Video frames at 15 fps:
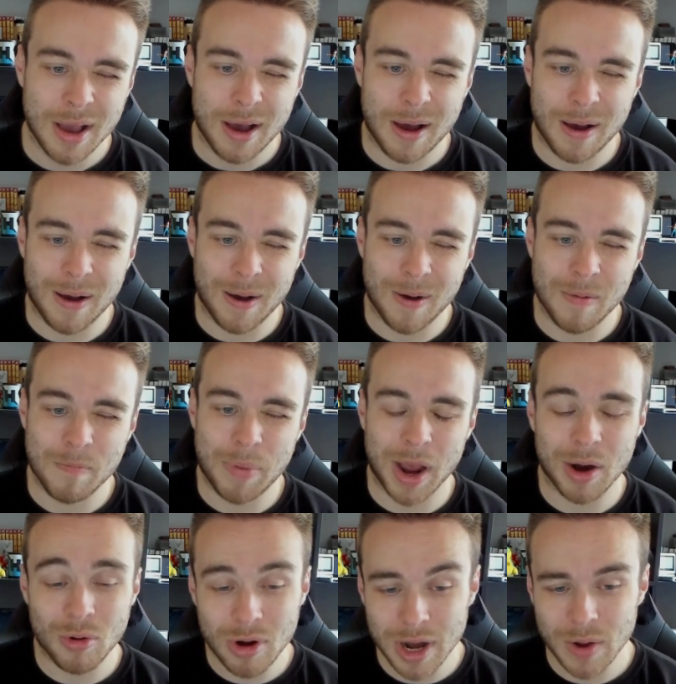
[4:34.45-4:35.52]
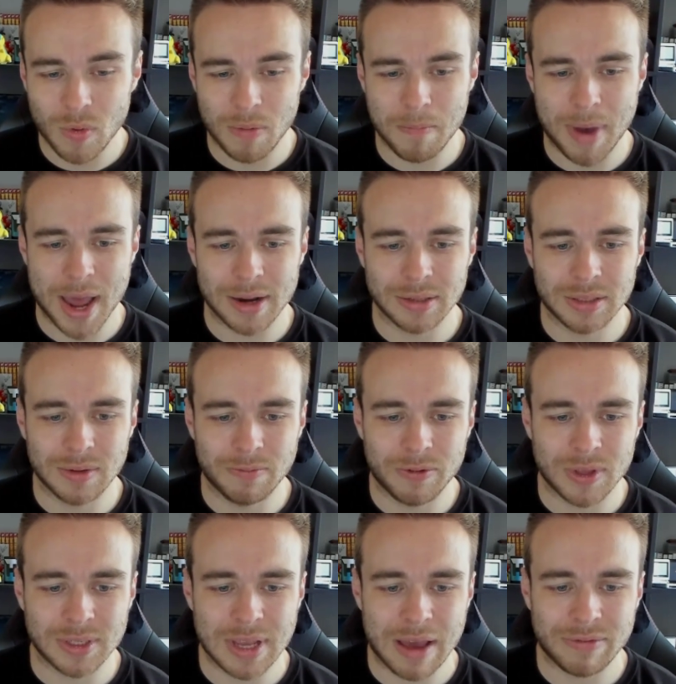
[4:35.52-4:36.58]
But I really want Maddison for
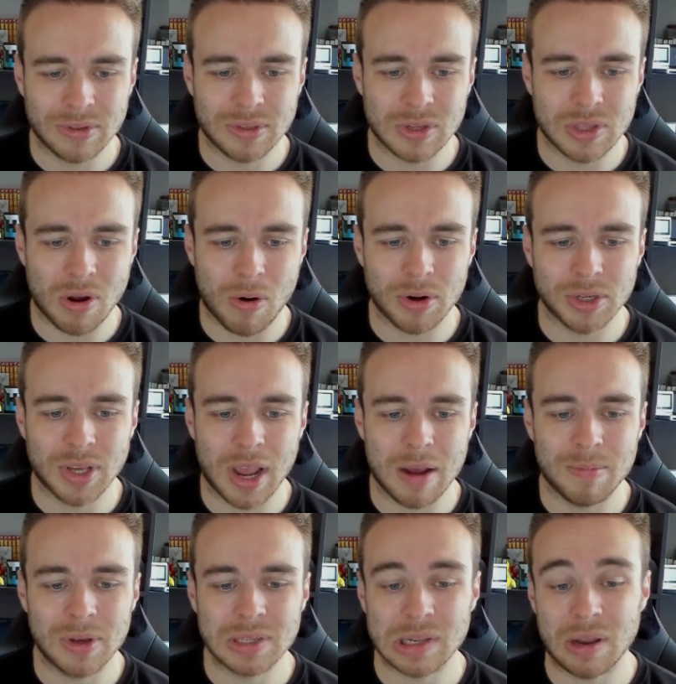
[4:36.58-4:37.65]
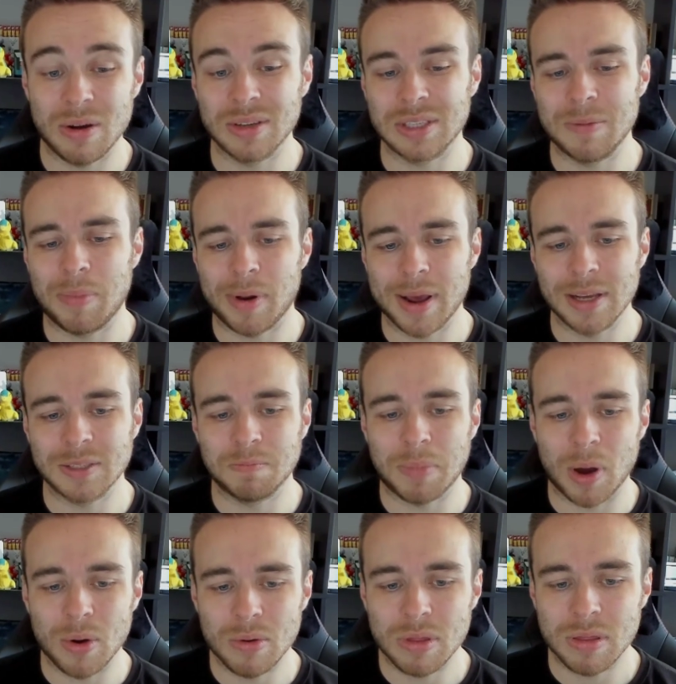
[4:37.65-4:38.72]
this Everton-Norwich game, as long as he plays
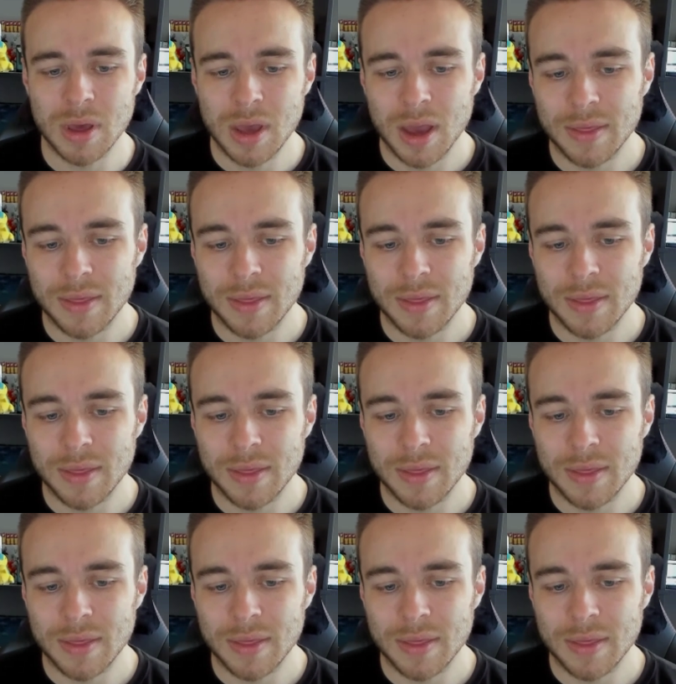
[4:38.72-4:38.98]
both,